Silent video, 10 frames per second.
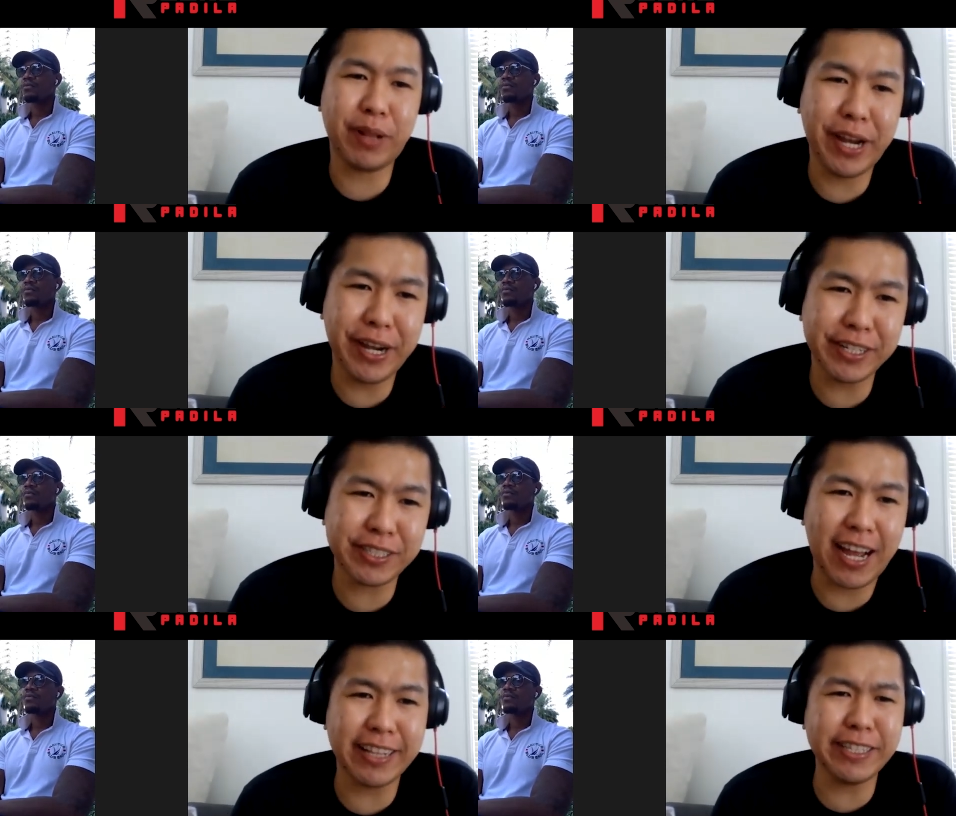Speaker 1: players?
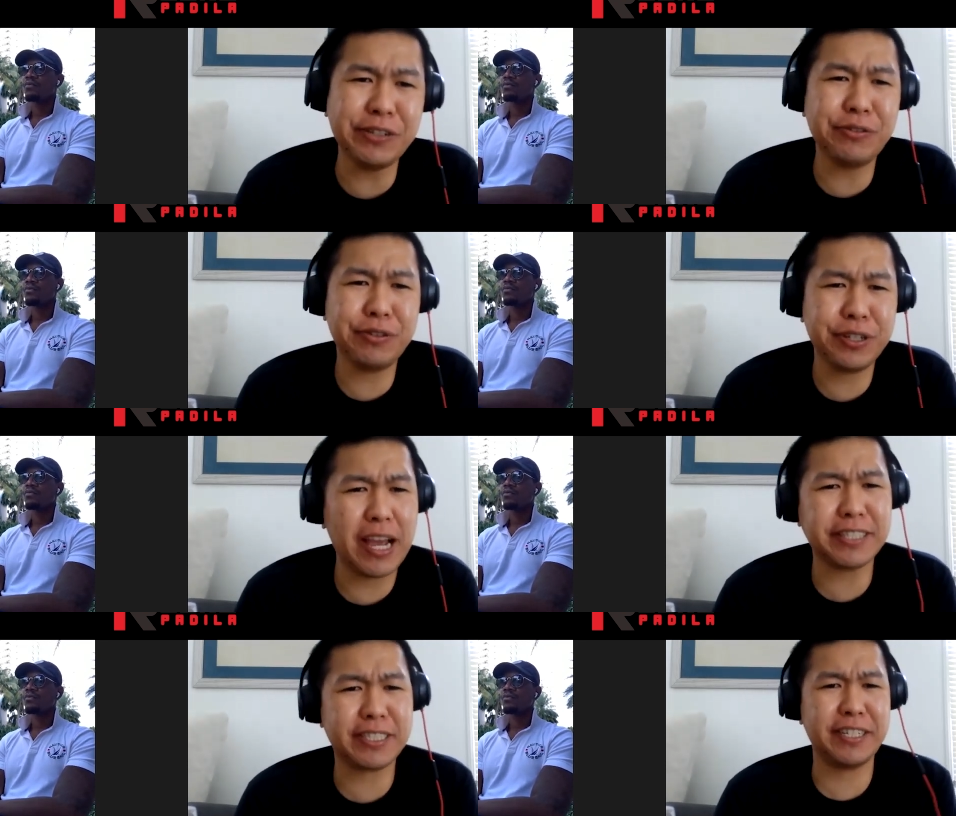I think you, you
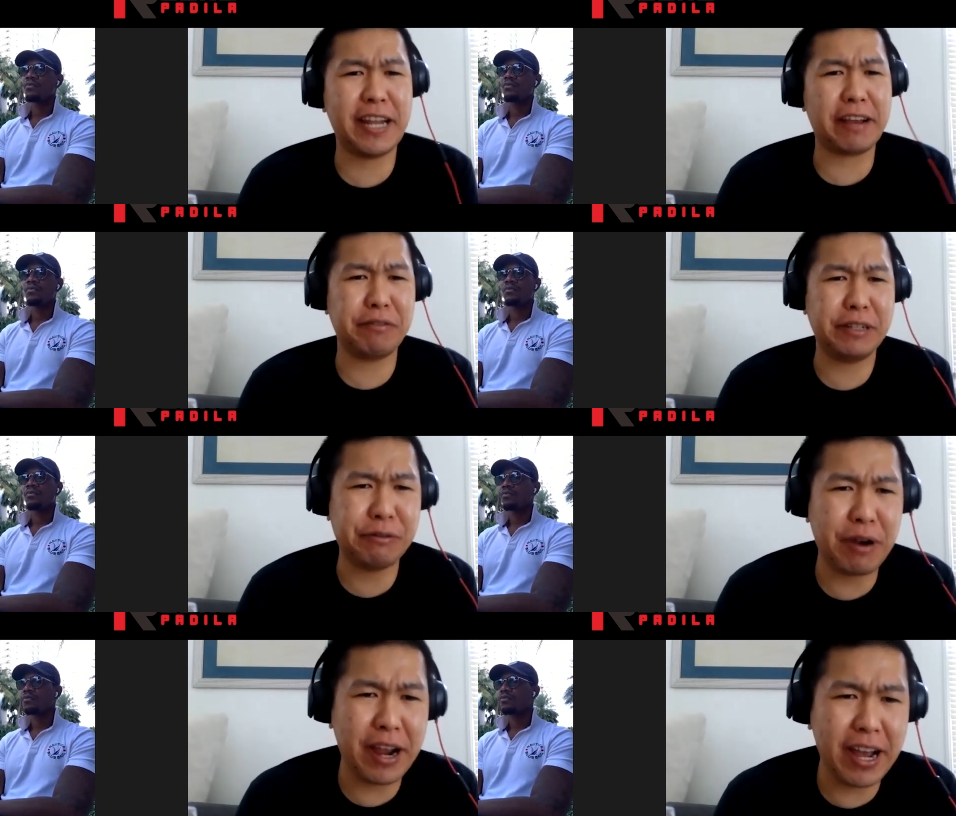guys connect really
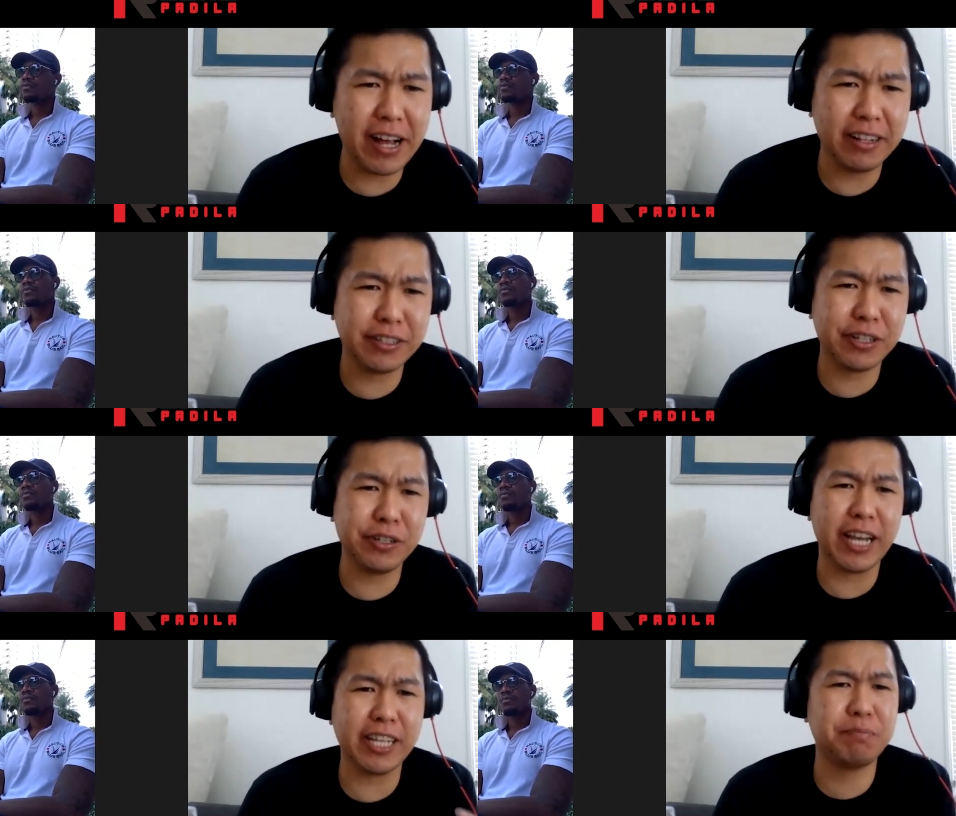well. You know, you
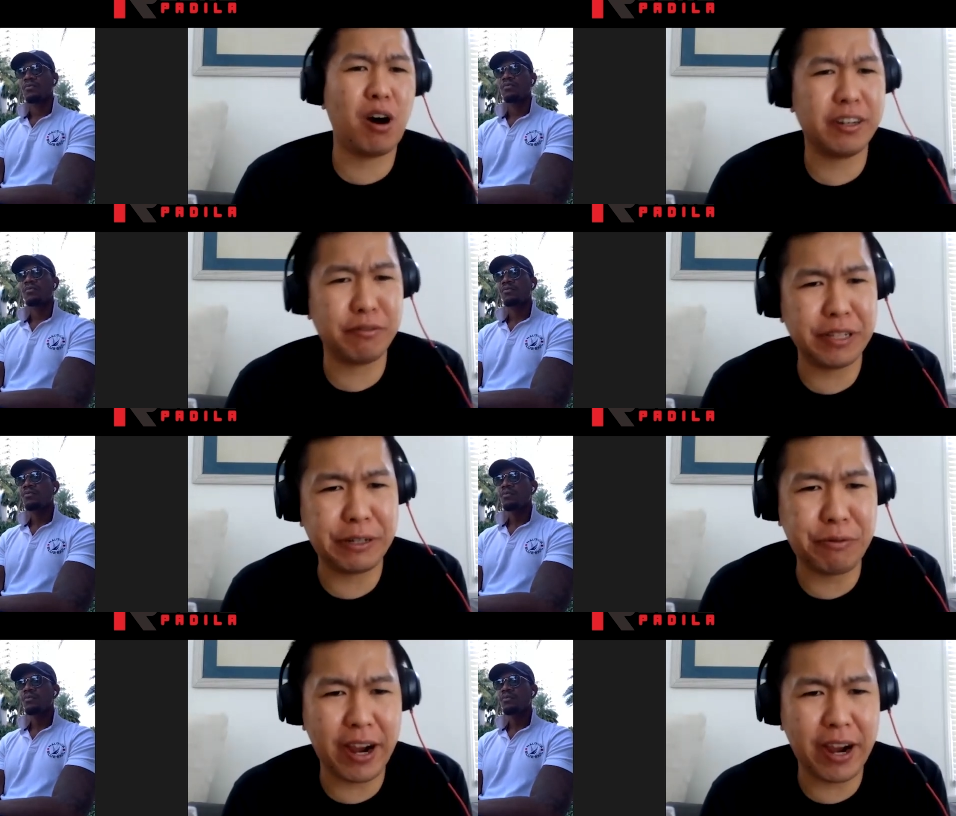guys bond really